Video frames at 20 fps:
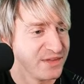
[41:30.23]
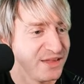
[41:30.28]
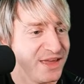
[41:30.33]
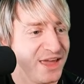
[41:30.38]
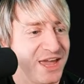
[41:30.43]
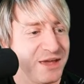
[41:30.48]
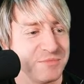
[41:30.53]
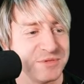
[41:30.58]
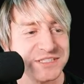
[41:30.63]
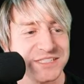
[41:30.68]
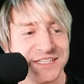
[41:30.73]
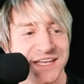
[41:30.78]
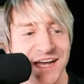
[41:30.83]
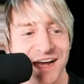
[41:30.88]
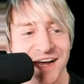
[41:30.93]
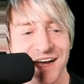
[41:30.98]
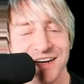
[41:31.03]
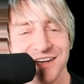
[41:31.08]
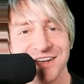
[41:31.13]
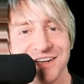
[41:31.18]
Hey, Miss
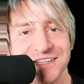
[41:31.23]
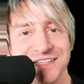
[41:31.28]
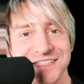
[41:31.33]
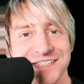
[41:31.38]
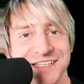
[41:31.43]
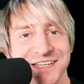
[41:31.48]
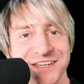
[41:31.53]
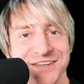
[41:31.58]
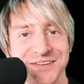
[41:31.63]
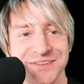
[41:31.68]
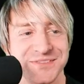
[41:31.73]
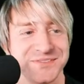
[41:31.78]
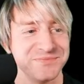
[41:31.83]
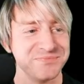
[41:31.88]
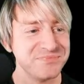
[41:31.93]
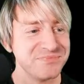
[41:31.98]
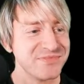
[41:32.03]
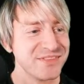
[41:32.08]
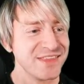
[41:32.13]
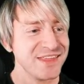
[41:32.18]
Scott, good to see you.
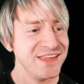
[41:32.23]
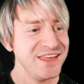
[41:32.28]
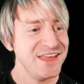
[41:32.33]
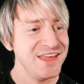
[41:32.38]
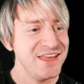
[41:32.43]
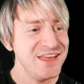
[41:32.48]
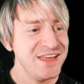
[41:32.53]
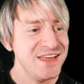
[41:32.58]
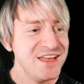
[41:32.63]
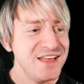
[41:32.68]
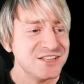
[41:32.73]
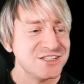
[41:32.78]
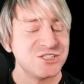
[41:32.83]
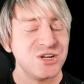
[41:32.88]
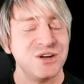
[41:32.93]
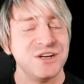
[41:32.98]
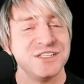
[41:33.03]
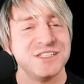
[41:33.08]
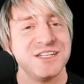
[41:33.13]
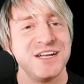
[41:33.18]

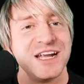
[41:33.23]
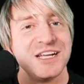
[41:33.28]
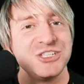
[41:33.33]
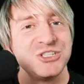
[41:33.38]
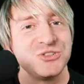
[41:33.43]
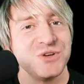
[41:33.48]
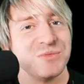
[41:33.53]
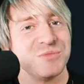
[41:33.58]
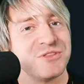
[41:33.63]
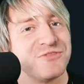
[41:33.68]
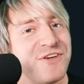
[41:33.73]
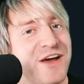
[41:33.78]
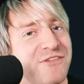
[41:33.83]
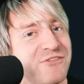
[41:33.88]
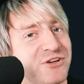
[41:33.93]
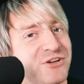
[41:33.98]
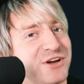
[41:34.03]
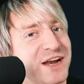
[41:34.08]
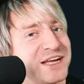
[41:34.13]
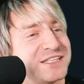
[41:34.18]
Started tonight's stream with
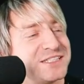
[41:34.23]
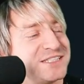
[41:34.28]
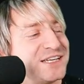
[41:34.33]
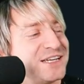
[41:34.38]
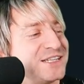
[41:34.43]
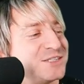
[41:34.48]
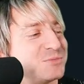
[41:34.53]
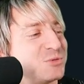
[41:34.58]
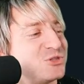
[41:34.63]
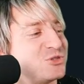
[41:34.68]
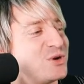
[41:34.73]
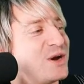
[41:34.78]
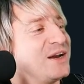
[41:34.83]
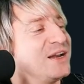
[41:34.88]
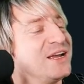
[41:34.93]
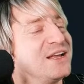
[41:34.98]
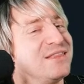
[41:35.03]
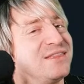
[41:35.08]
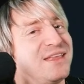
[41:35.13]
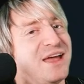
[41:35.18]
500 SCs. We're trying to
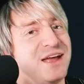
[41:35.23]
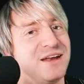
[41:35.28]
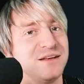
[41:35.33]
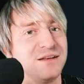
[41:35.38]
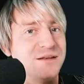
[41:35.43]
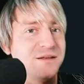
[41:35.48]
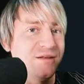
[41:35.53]
get that.